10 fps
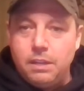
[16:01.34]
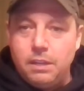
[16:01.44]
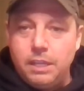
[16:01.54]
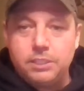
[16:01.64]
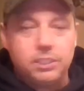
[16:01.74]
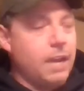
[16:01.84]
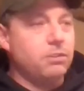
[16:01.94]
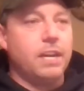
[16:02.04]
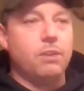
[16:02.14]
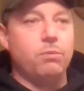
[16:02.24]
He said, I don't
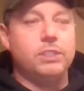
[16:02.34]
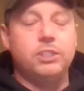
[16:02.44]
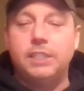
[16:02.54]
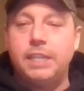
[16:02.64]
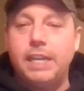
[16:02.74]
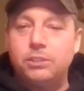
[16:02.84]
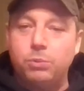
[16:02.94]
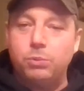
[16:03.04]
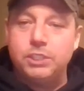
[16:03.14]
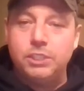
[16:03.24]
care what you catch,
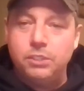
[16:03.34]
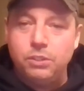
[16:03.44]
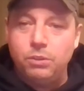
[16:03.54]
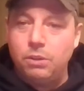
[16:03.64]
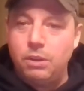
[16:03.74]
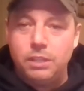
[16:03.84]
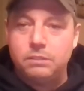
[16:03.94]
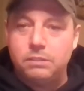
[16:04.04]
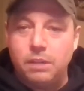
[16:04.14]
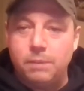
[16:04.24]
what you do,
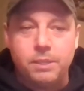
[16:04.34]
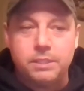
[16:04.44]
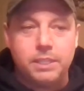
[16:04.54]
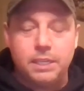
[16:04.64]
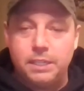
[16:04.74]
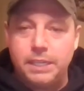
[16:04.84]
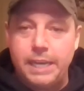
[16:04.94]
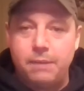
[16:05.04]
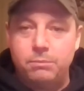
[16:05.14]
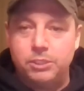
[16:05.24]
I'm not taking the
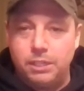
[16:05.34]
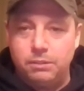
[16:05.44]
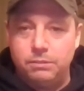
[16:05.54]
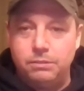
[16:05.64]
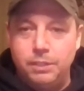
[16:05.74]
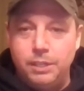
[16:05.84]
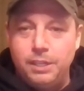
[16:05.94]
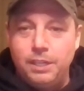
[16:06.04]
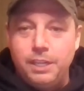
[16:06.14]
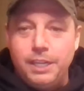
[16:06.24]
cameras out.
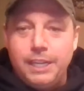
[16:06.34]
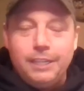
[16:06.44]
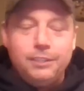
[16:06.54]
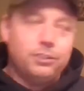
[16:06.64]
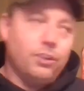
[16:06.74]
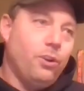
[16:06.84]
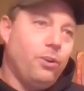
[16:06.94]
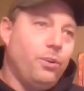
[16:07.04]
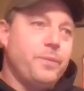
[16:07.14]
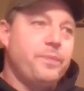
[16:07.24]

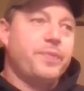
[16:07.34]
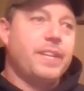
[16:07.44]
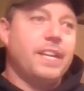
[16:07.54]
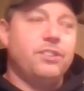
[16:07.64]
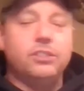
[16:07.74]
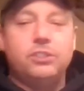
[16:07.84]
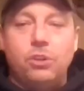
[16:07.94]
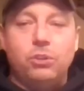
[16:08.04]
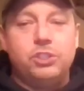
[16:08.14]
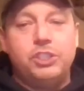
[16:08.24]
So there's
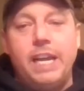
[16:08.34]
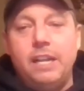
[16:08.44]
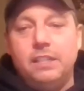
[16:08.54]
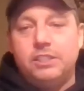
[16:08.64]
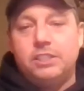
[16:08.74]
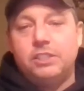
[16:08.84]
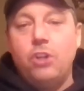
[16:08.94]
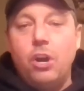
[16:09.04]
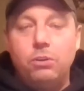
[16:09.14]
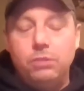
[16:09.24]
those challenges. It's
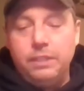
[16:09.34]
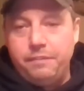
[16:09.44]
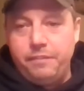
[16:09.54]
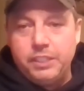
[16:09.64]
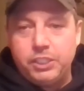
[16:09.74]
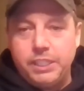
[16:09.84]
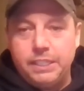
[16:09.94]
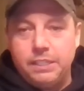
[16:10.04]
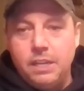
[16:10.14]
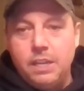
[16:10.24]
not only
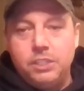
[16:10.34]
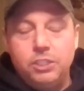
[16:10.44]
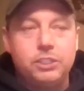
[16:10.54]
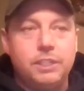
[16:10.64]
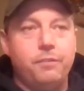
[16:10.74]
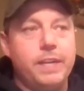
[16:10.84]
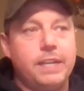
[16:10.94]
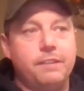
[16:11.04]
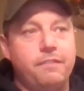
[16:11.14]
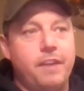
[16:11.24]
fishing. Usually if we
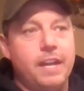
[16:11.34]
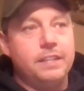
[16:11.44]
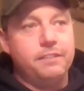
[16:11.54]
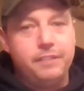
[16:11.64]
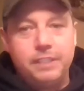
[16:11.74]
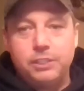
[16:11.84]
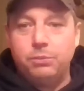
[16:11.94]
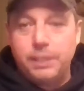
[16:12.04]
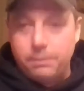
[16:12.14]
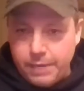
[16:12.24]
can find the fish, we
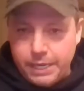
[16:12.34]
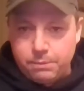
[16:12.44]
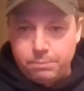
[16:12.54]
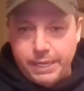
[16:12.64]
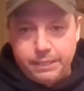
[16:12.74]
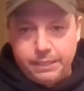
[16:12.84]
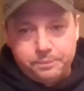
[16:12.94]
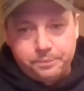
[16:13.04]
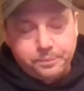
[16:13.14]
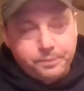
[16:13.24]
can make them bite.
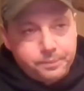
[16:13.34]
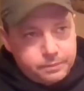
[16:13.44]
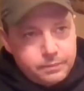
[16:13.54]
Oh,